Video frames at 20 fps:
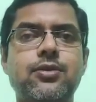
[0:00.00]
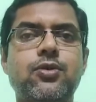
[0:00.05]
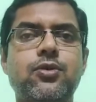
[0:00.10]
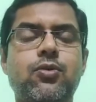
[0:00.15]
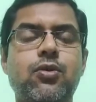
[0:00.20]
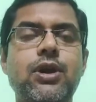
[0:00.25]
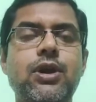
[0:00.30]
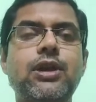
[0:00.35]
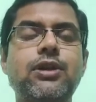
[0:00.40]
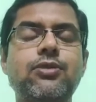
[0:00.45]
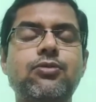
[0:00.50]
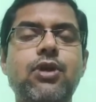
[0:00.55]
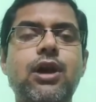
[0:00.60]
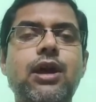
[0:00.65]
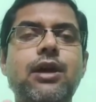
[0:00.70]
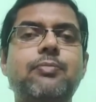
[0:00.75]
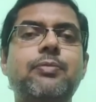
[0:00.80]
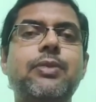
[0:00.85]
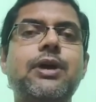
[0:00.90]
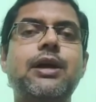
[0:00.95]
when you
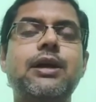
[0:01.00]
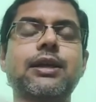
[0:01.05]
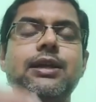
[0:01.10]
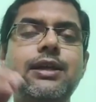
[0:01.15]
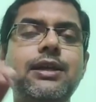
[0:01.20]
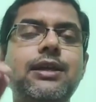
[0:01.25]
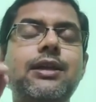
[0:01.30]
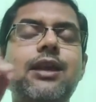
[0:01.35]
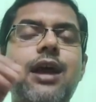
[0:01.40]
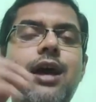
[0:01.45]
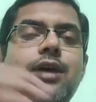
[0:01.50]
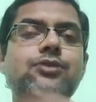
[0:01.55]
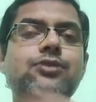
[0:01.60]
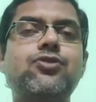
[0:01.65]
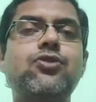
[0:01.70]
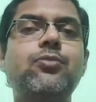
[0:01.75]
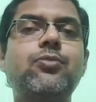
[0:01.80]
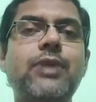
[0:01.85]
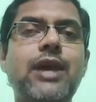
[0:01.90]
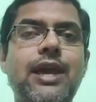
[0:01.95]
are in
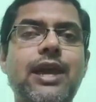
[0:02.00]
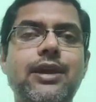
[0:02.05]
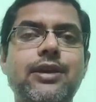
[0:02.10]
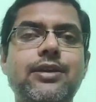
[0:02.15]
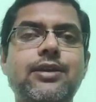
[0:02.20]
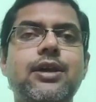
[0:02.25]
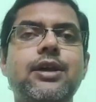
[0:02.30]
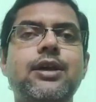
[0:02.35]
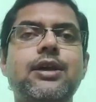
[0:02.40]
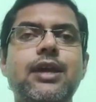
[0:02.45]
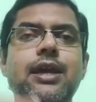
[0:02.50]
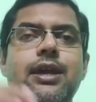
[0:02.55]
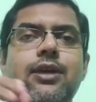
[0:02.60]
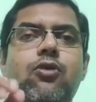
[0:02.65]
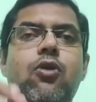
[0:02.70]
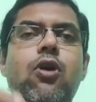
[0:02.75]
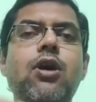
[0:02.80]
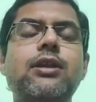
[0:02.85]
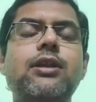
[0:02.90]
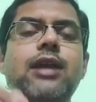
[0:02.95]
classroom aid,
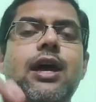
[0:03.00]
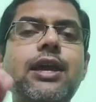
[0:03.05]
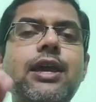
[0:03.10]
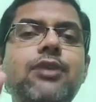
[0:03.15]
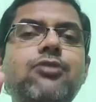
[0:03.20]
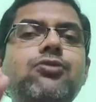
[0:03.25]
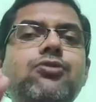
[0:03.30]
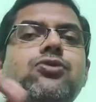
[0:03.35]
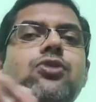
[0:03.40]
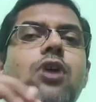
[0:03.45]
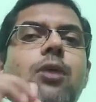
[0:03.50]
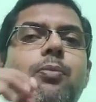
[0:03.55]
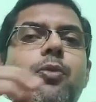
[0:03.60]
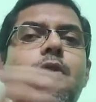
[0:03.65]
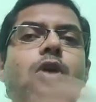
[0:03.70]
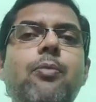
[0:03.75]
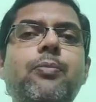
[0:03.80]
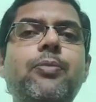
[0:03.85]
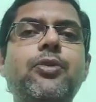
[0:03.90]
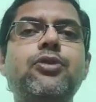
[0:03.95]
the use of
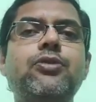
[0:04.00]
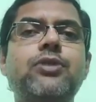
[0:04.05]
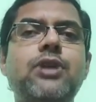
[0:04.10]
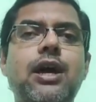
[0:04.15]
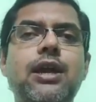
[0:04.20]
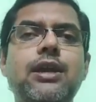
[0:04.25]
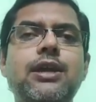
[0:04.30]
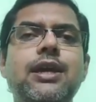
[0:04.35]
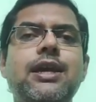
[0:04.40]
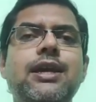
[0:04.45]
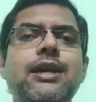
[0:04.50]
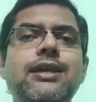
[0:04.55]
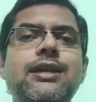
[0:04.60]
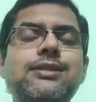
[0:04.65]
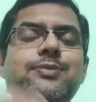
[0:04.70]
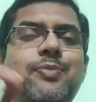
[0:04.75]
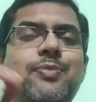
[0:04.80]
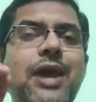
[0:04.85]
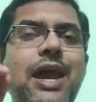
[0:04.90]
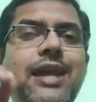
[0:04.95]
computer
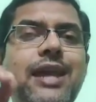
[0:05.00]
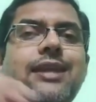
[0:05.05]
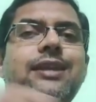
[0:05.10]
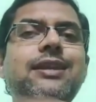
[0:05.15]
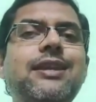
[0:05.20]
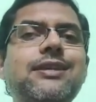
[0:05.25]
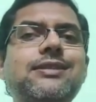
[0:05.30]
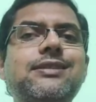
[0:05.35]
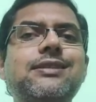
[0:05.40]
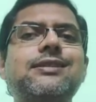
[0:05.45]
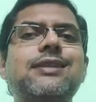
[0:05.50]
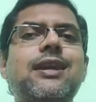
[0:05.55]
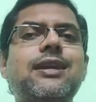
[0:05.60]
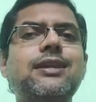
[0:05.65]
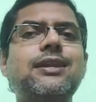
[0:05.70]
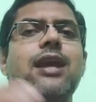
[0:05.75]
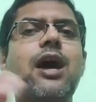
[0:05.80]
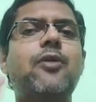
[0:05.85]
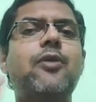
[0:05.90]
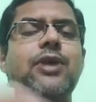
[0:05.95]
is very
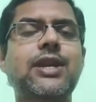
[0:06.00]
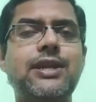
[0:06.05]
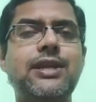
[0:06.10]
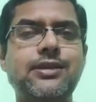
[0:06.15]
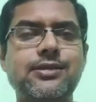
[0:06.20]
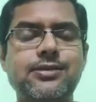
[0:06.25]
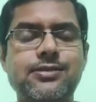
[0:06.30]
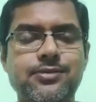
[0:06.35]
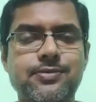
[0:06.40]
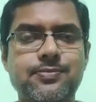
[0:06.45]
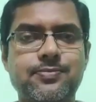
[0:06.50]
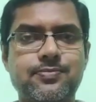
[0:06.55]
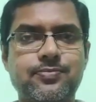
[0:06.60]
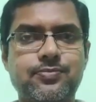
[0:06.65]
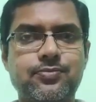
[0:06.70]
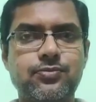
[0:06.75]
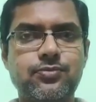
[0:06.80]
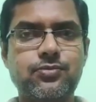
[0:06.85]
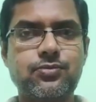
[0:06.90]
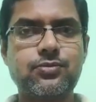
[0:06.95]
necessary nowadays.
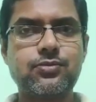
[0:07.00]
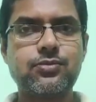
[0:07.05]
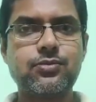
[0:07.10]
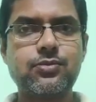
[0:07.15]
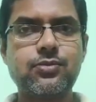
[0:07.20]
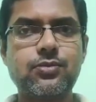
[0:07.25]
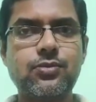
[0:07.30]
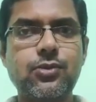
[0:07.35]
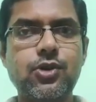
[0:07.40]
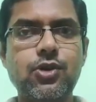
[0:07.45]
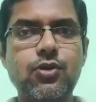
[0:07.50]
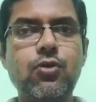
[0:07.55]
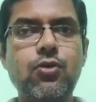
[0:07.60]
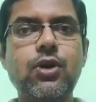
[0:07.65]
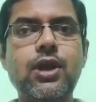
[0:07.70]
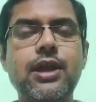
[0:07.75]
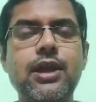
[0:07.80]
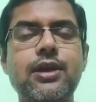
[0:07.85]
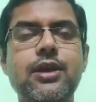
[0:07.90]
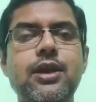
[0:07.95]

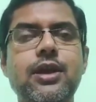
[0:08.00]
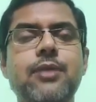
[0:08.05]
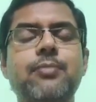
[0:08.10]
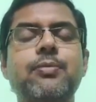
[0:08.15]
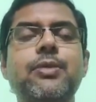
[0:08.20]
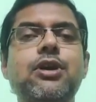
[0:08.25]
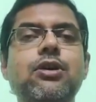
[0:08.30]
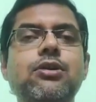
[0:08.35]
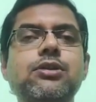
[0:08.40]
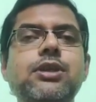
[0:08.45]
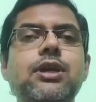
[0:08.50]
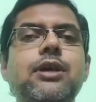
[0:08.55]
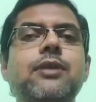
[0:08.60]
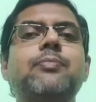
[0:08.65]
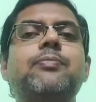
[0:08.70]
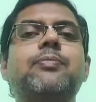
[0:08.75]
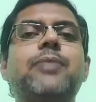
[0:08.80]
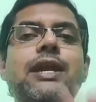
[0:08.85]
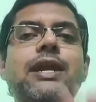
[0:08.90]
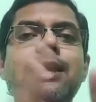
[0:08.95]
Okay, because
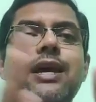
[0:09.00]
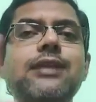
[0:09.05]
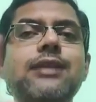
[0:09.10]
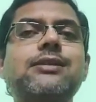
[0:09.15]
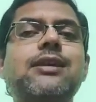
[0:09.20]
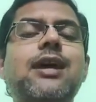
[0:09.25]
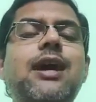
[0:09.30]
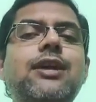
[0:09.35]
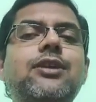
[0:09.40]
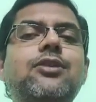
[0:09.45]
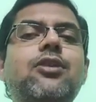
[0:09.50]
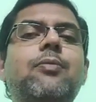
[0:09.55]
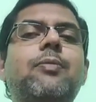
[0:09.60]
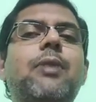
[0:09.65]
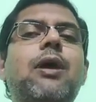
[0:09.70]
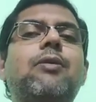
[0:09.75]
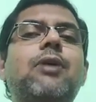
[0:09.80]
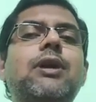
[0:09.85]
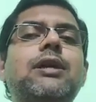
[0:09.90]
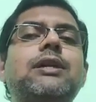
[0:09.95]
various kind of
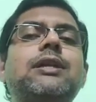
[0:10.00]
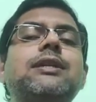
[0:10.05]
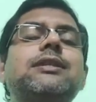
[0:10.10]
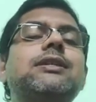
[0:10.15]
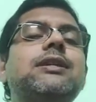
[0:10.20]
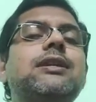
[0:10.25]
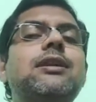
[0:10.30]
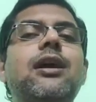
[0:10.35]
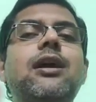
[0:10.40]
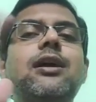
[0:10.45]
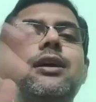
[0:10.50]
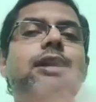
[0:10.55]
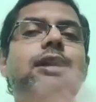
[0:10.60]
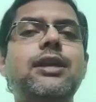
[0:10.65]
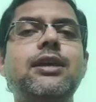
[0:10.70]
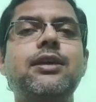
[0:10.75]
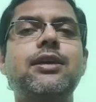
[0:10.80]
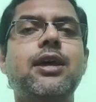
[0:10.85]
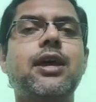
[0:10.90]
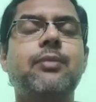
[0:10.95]
our teaching
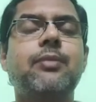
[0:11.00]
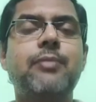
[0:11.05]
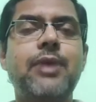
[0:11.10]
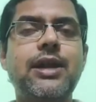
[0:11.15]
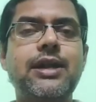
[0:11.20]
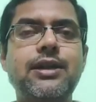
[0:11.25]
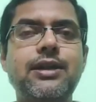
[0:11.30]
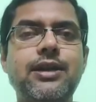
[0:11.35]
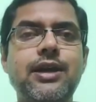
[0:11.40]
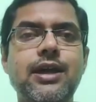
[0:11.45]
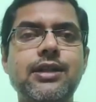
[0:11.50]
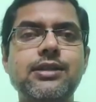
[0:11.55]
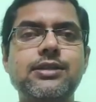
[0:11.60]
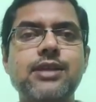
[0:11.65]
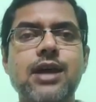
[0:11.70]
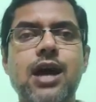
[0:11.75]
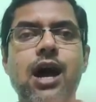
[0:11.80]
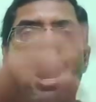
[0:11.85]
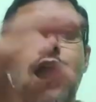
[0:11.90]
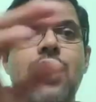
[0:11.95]
learning materials
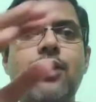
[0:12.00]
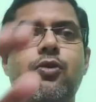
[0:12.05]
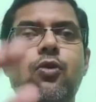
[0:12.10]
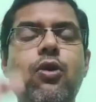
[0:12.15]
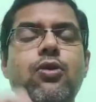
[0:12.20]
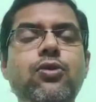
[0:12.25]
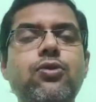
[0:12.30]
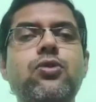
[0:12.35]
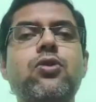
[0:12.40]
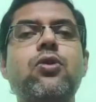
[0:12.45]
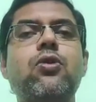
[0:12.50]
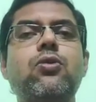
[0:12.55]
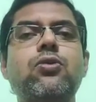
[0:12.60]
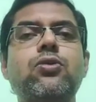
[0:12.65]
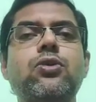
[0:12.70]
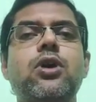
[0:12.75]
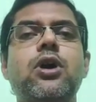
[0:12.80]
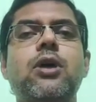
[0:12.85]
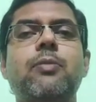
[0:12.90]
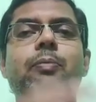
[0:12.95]
are
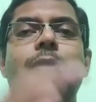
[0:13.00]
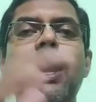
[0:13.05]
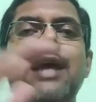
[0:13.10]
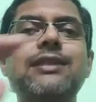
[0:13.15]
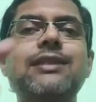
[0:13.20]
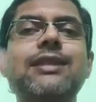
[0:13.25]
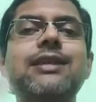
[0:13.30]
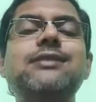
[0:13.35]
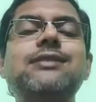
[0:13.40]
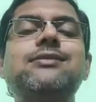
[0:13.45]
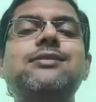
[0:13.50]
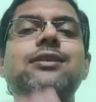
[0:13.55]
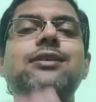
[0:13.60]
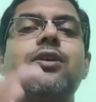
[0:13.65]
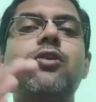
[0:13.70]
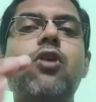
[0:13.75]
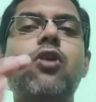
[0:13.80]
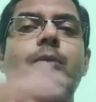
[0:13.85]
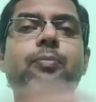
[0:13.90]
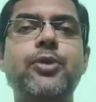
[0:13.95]
controlled by this
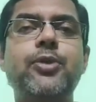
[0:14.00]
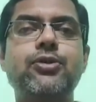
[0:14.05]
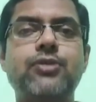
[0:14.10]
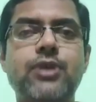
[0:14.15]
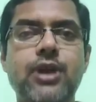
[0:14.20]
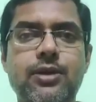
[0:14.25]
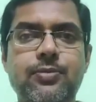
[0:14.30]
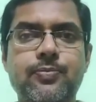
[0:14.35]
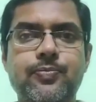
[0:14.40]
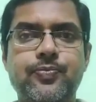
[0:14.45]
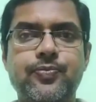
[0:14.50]
computer,